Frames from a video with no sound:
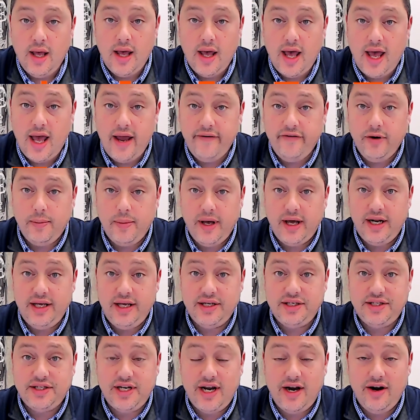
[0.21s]
Hey everybody,
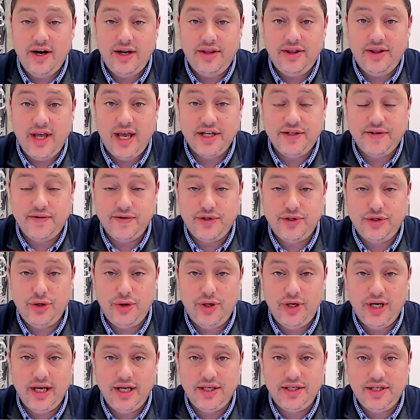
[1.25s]
it's Aaron. Thanks for
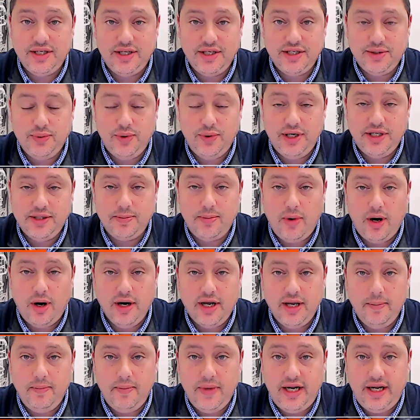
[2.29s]
tuning in to this week's
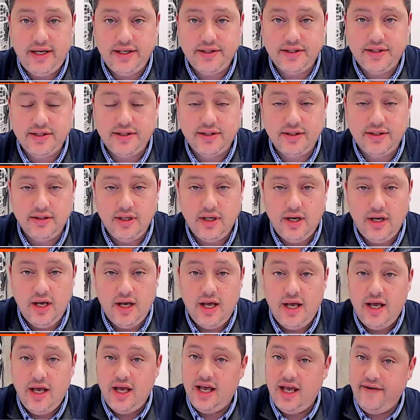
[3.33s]
Market Minutes.
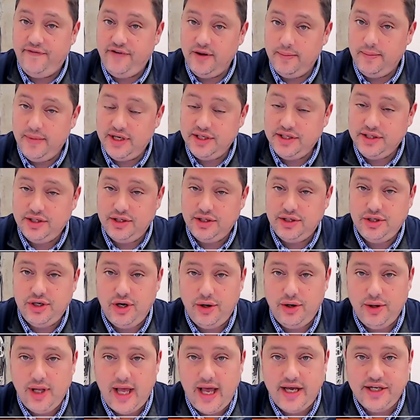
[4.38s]
If you missed the show
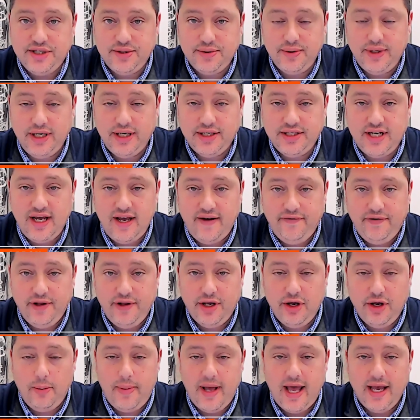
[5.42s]
last week, definitely
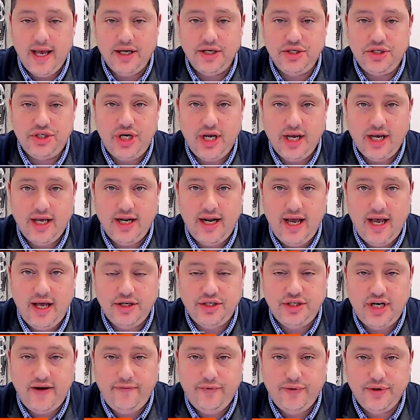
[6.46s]
go back and check it out.
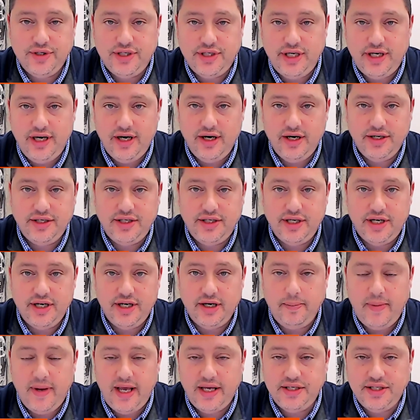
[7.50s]
Jeff was here, did an
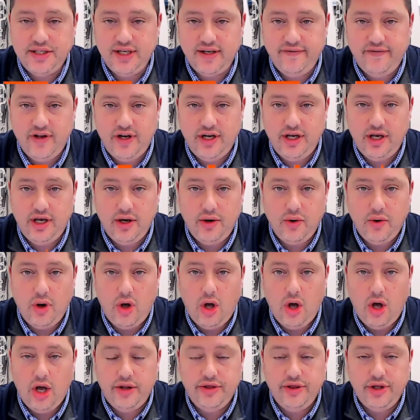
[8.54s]
amazing video
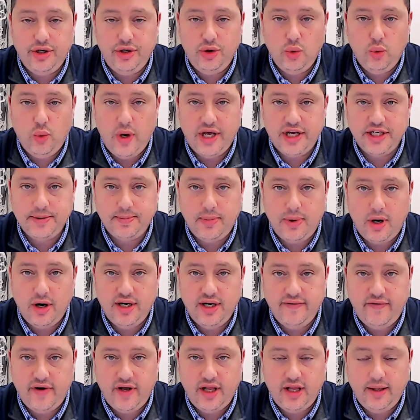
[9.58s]
on the new West Bar
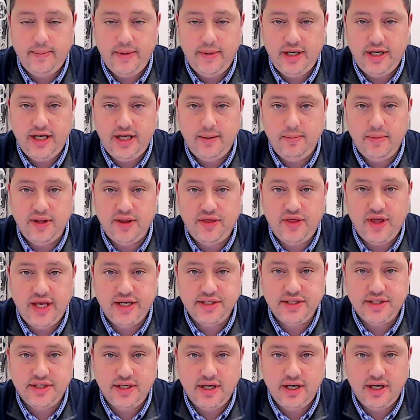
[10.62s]
development in
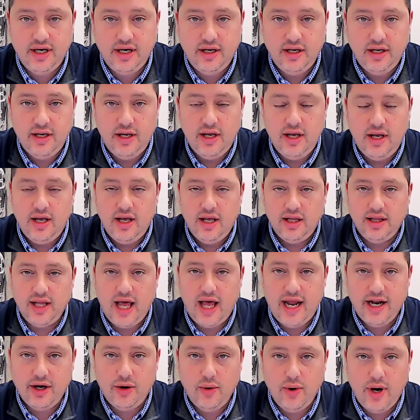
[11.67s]
Bethesda. A
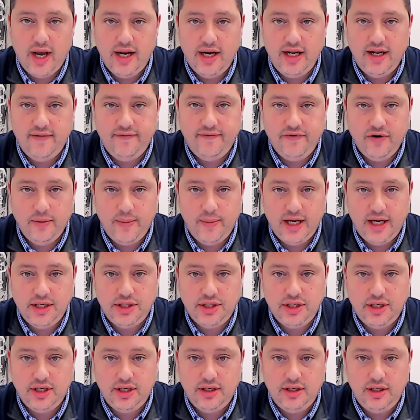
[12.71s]
lot of great
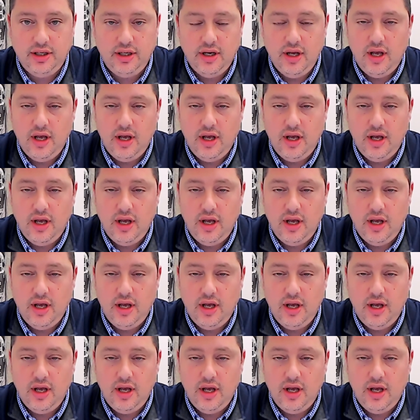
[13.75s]
information.